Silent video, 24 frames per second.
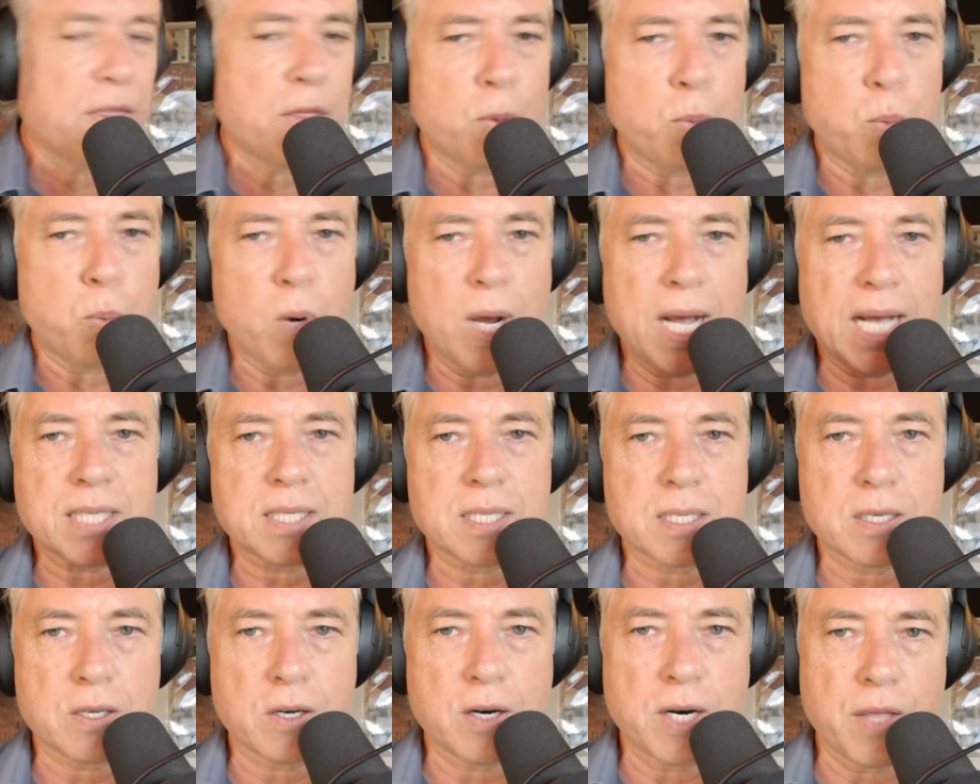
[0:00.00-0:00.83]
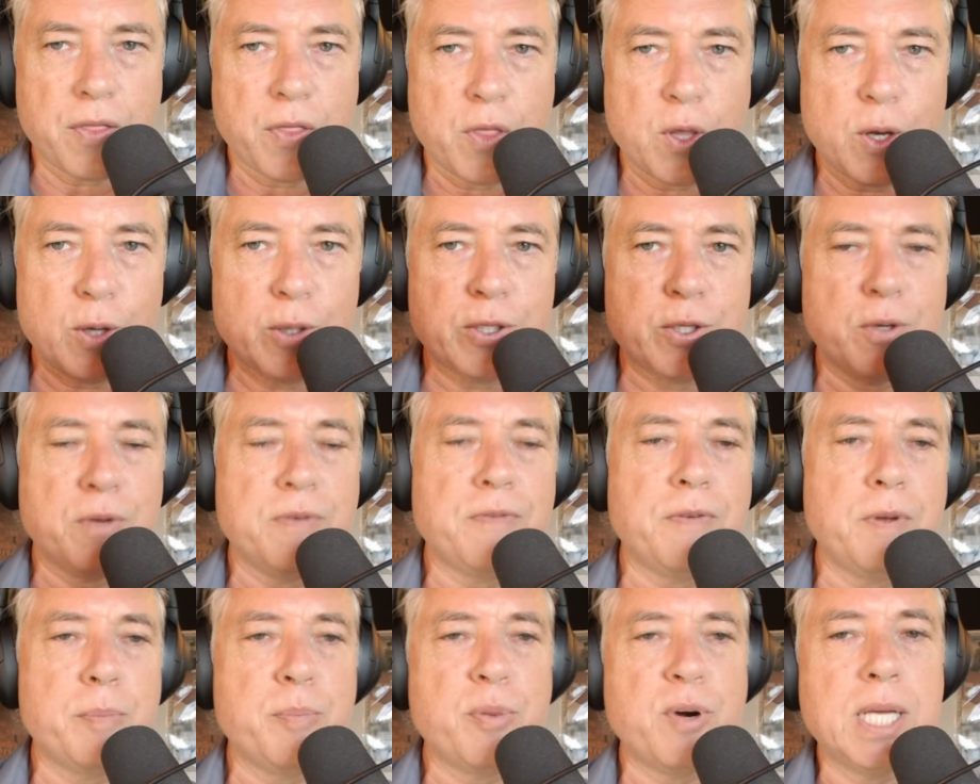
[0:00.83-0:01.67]
The West, right? Those who
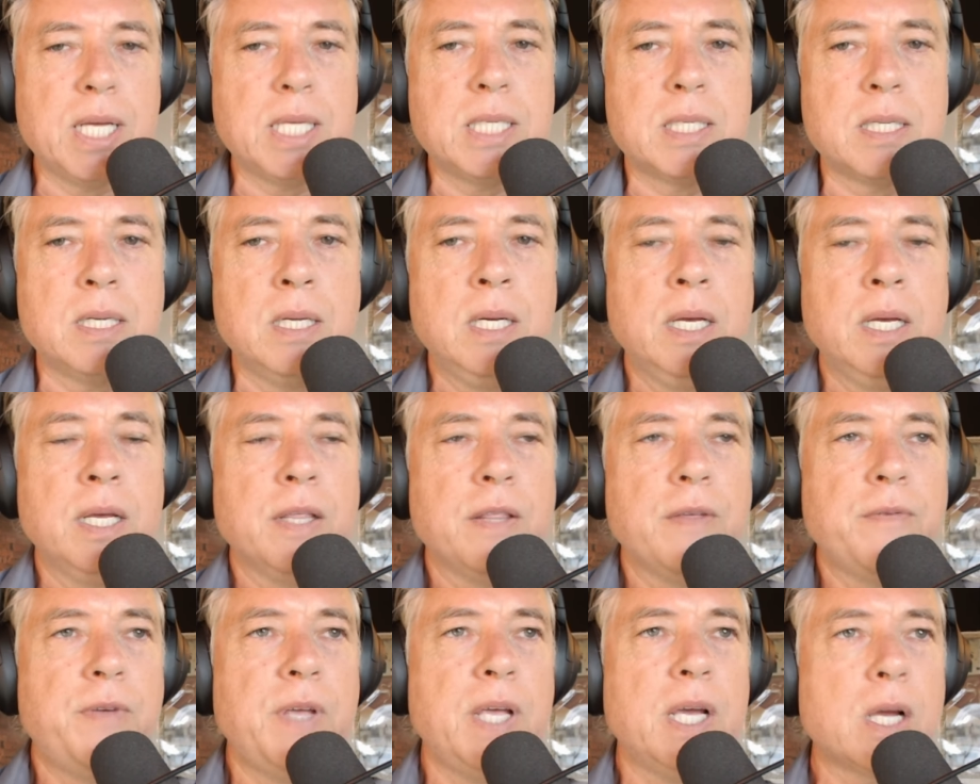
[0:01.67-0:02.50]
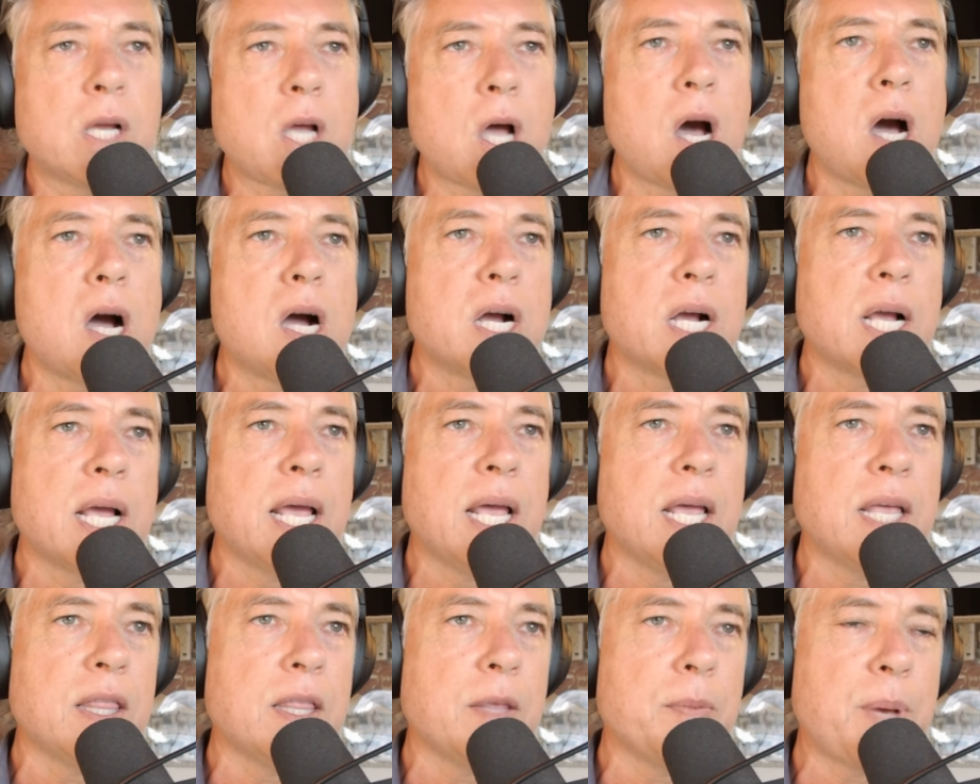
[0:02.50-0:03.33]
have embraced the Viet Cong
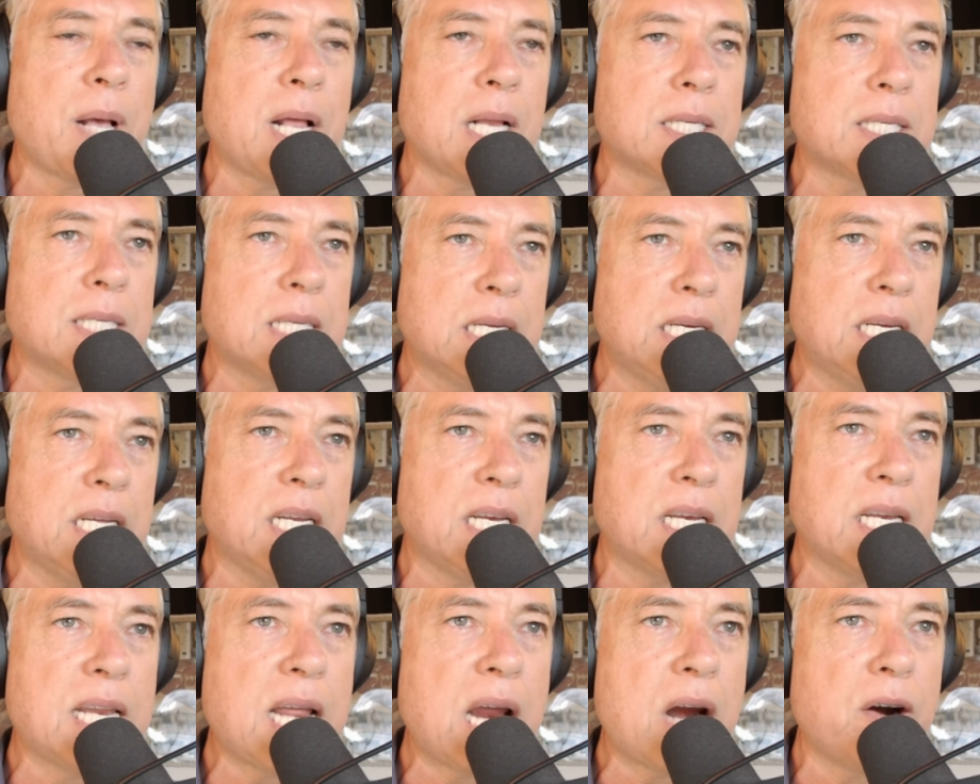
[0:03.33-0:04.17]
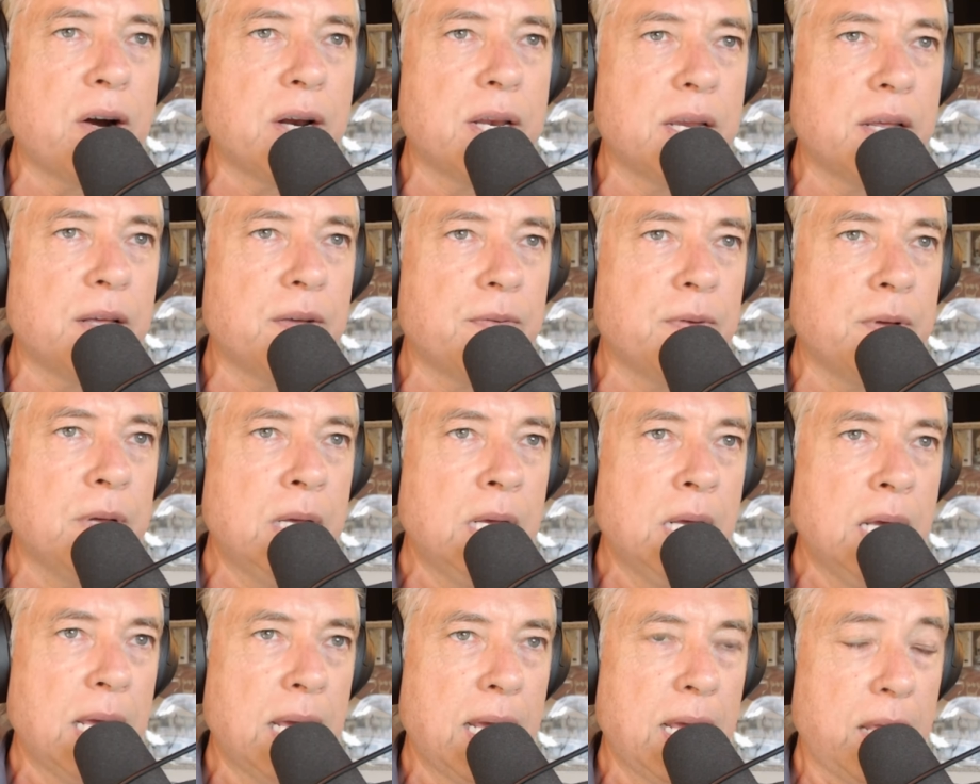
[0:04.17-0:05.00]
and the Palestinian narrative
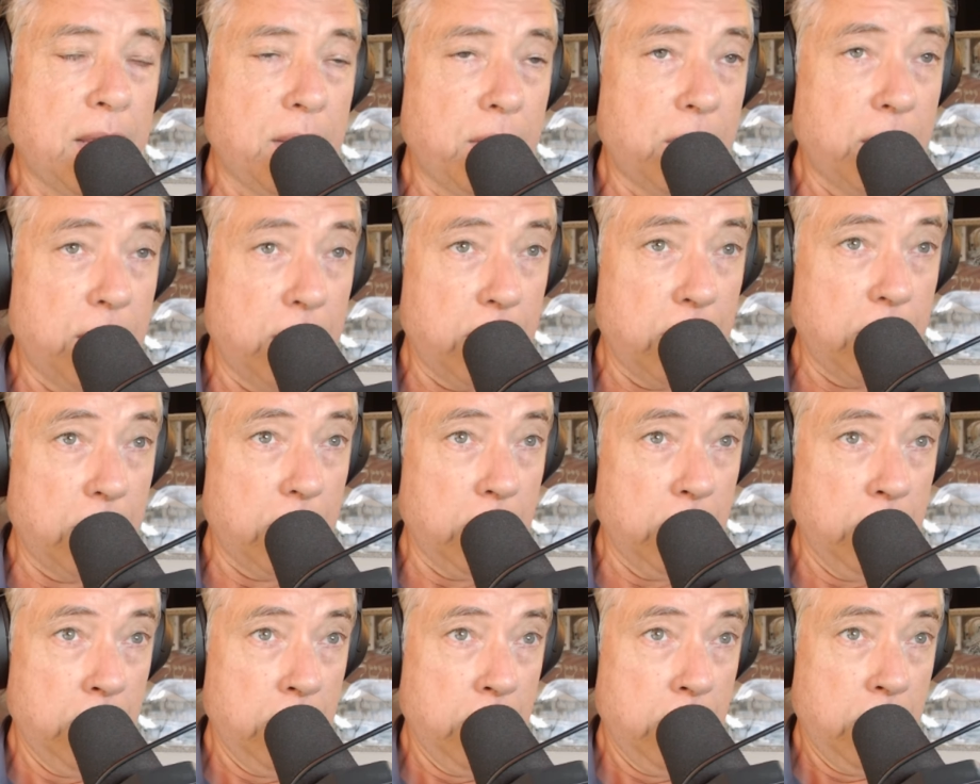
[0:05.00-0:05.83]
and the